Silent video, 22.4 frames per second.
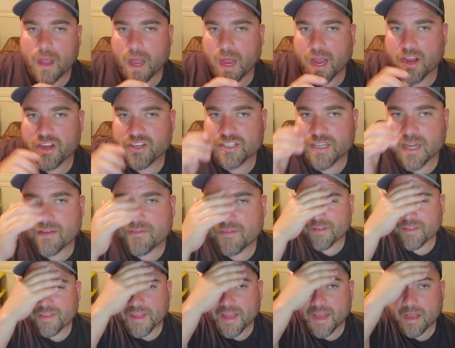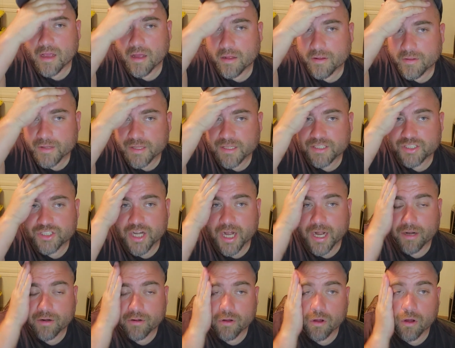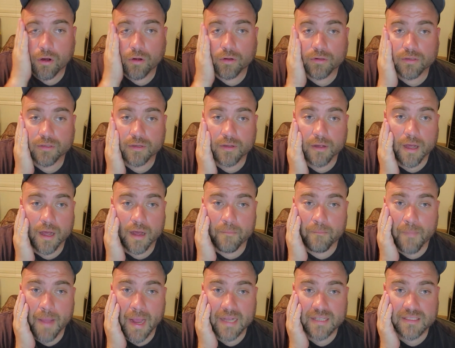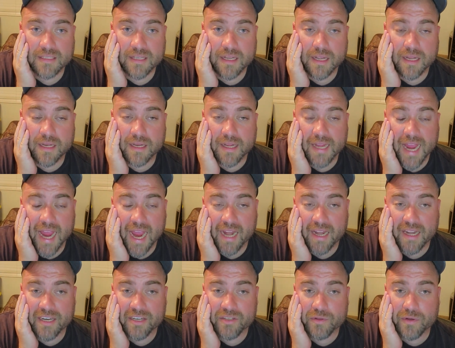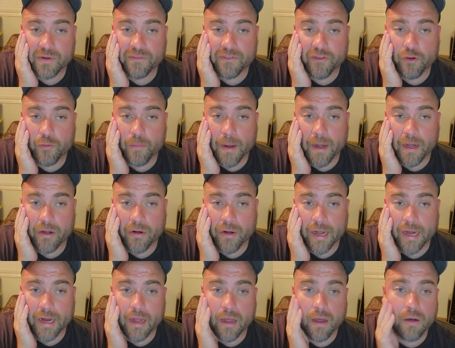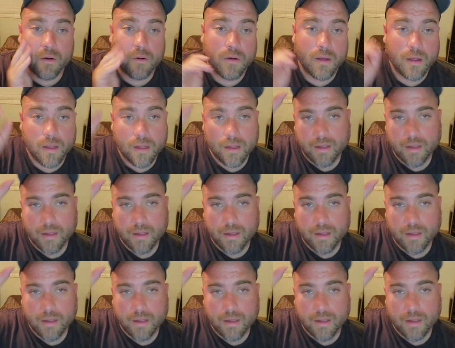I used to a thing on this channel called, Mexican Candies Reviewed by Gringo.